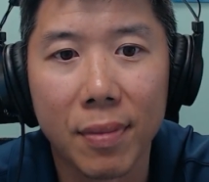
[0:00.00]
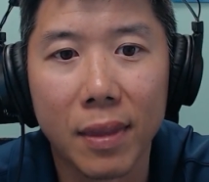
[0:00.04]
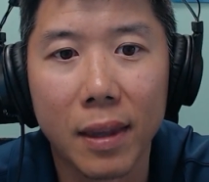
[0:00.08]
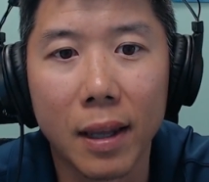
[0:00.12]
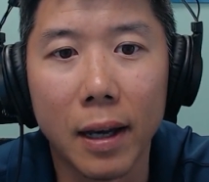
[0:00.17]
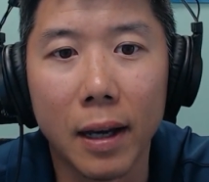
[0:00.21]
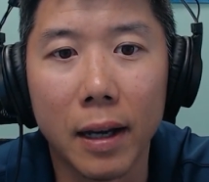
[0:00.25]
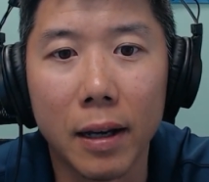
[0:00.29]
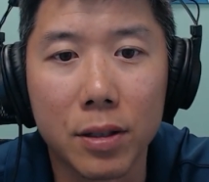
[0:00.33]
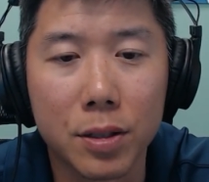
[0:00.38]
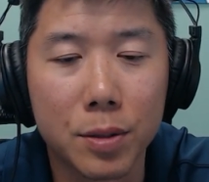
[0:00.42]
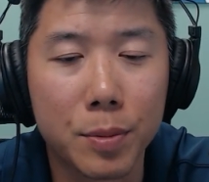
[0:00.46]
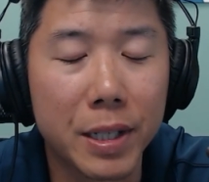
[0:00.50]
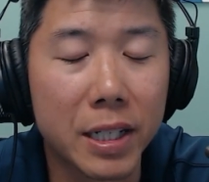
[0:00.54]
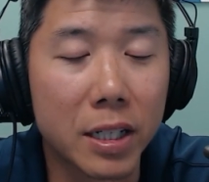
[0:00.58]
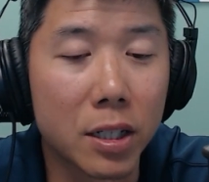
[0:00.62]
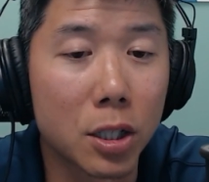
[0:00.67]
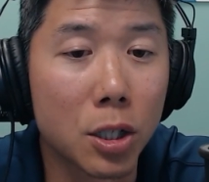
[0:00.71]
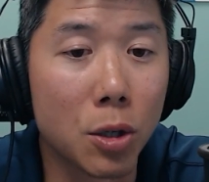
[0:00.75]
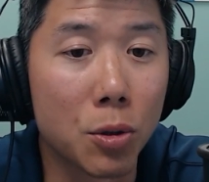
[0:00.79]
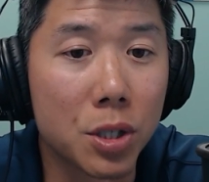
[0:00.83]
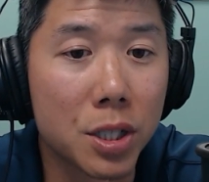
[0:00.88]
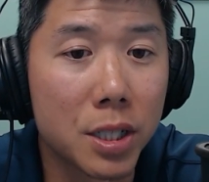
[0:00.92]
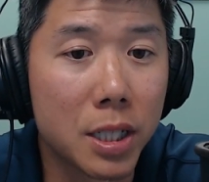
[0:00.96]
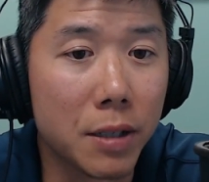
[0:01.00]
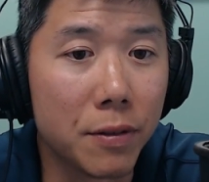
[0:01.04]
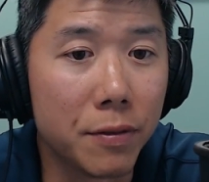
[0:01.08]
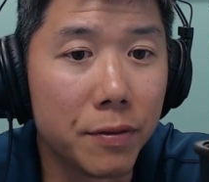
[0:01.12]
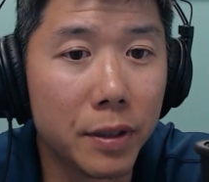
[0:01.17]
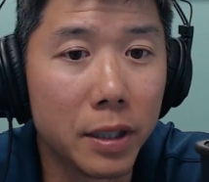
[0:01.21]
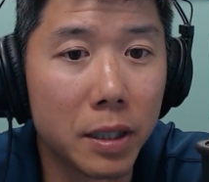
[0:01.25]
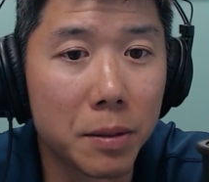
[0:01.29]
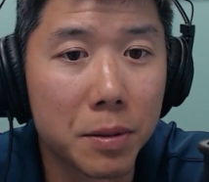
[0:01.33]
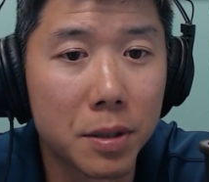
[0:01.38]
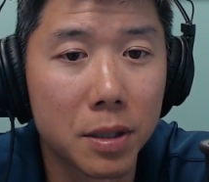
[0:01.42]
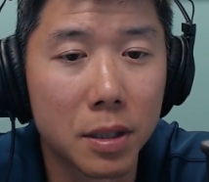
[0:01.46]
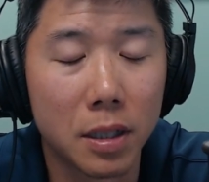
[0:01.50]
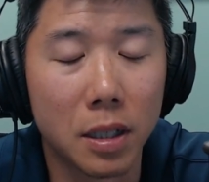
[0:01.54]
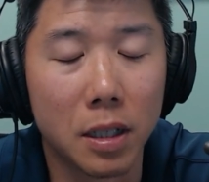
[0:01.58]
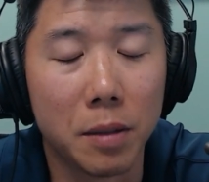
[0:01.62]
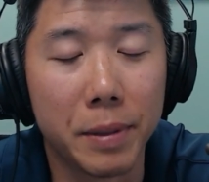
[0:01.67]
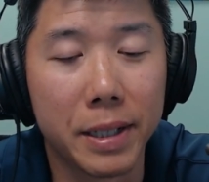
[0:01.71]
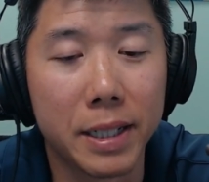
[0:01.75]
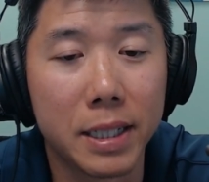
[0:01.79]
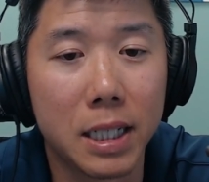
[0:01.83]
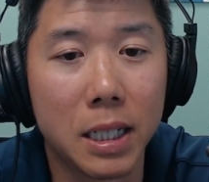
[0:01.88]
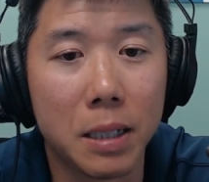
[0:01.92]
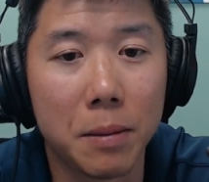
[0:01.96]
Uh, speaking to Coach Steve Phillips on
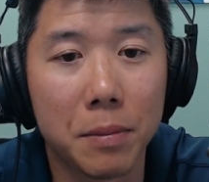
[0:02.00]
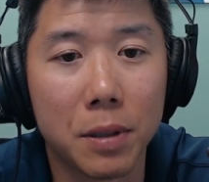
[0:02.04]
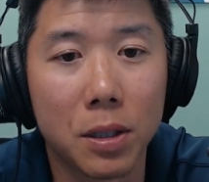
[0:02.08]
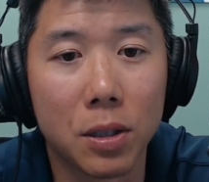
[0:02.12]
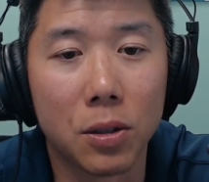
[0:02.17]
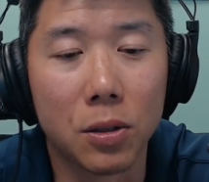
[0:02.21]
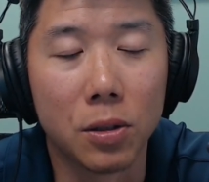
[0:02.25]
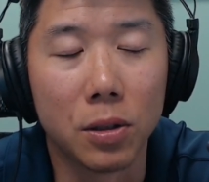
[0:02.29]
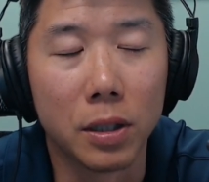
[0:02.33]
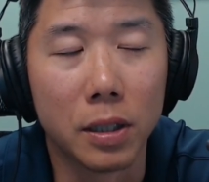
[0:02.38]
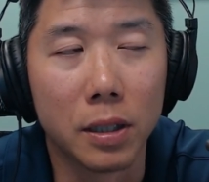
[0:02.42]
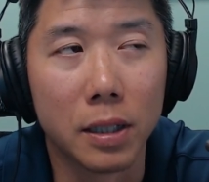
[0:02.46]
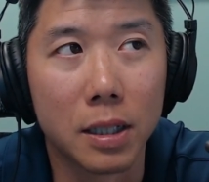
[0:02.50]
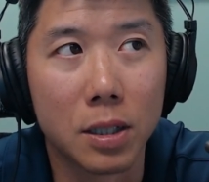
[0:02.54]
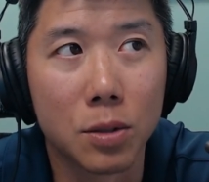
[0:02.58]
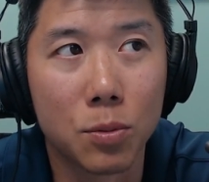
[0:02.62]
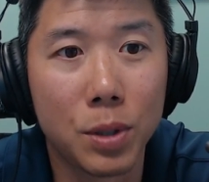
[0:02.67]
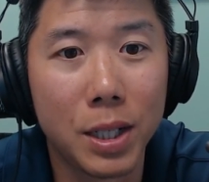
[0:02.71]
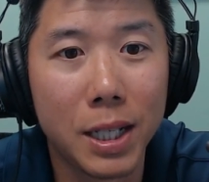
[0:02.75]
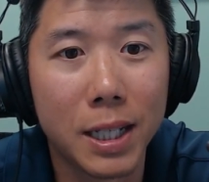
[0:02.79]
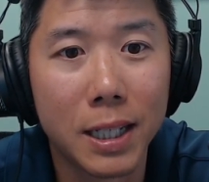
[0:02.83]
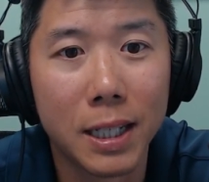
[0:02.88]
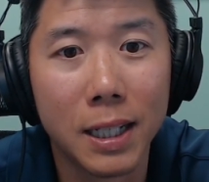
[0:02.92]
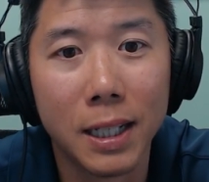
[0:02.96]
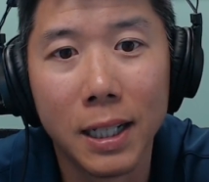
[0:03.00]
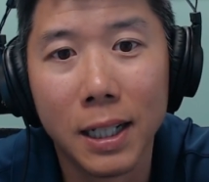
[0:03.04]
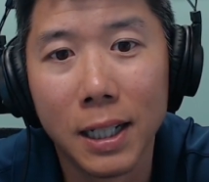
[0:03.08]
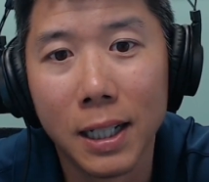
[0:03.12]
my team earlier this week,